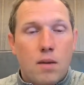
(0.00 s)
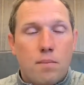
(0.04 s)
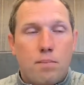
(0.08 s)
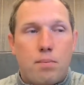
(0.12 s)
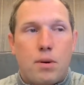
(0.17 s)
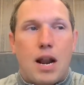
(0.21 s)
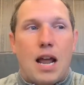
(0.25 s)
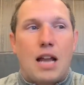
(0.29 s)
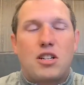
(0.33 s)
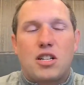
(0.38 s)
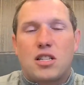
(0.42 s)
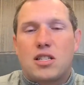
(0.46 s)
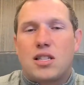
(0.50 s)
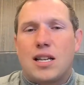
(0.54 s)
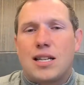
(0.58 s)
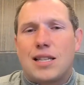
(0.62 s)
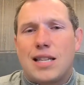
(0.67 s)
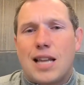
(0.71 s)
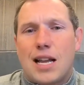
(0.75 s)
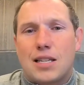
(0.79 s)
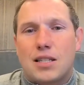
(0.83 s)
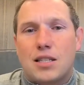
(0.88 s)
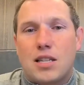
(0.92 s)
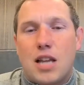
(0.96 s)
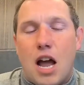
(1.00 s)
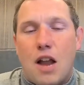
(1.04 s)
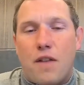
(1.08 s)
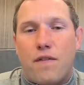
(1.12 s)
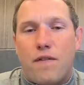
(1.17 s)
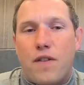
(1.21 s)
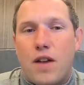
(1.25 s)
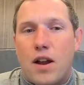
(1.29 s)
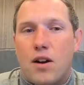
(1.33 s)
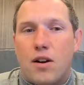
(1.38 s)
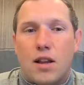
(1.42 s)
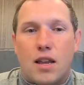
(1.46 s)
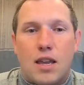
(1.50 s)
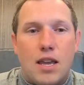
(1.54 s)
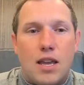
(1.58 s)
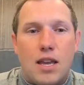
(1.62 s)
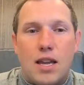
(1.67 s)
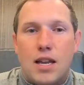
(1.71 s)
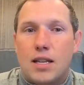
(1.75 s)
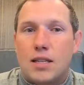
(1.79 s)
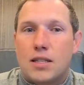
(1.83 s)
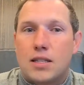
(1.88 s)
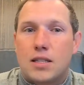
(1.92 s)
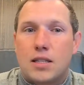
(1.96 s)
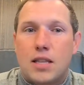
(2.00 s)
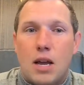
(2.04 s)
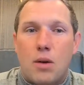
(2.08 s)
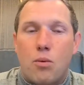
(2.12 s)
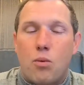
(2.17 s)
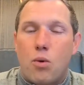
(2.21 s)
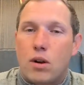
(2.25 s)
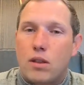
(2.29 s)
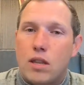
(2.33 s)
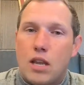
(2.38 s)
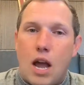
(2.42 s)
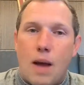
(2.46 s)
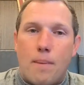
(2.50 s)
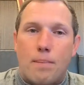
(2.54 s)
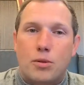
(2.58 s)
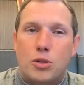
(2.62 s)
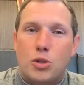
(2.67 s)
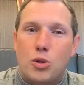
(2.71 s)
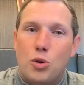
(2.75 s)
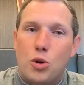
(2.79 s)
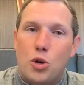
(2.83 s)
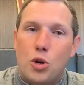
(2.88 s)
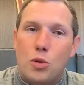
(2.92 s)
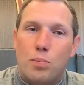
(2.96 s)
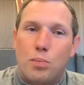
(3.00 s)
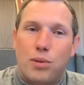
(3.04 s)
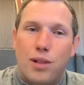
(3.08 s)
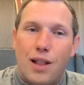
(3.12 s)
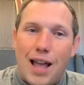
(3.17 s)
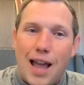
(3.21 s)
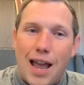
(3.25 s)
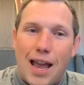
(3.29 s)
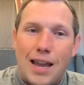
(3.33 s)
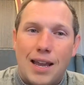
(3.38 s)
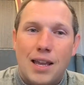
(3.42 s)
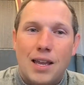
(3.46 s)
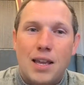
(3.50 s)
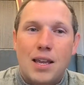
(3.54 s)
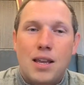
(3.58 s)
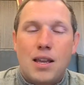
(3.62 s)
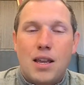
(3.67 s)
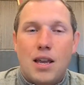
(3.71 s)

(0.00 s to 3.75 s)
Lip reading: But I just think that's not fair to kids that want the opportunity to play.